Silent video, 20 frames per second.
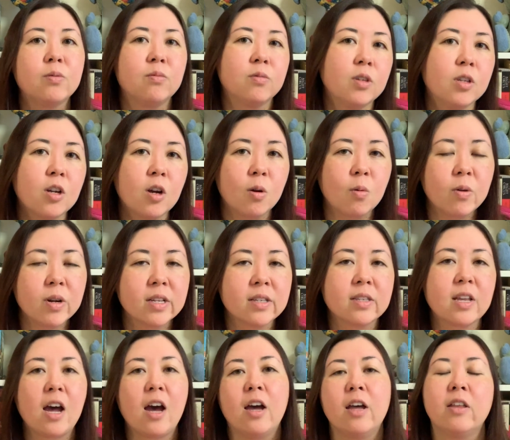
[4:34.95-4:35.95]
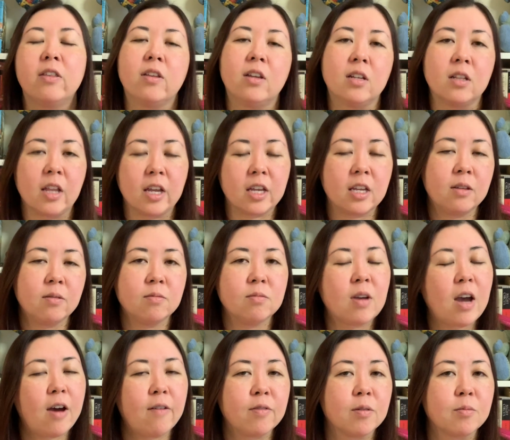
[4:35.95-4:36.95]
you know, what is that? And then like
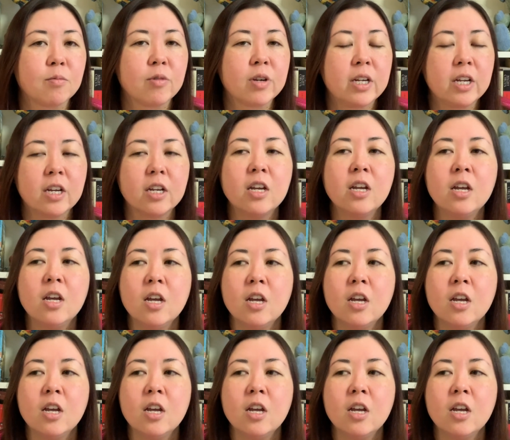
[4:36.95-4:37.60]
have them read it.